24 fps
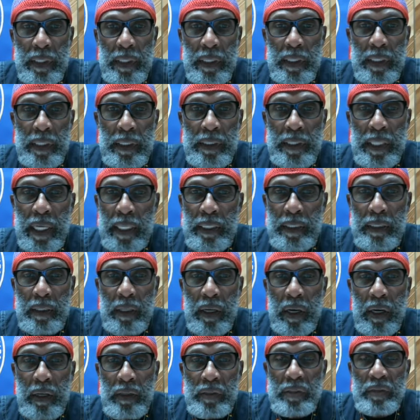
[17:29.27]
He's got to
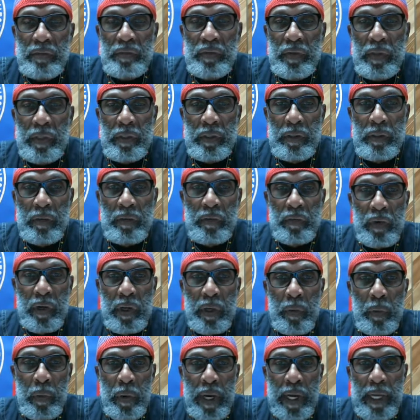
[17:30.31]
cause the vineyard of
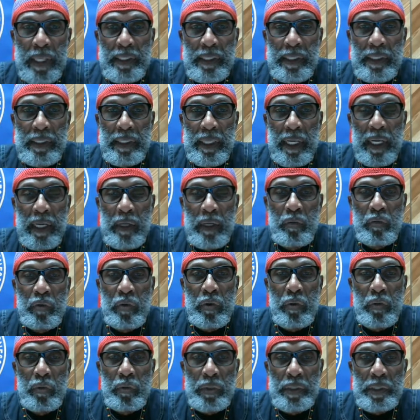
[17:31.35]
red wine to take
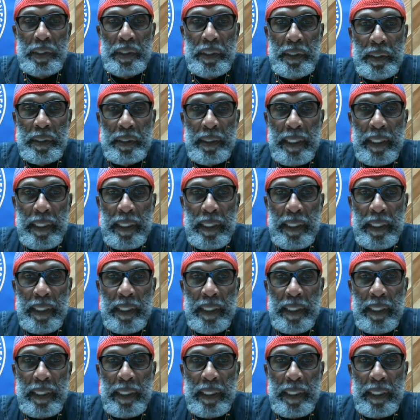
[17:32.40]
root.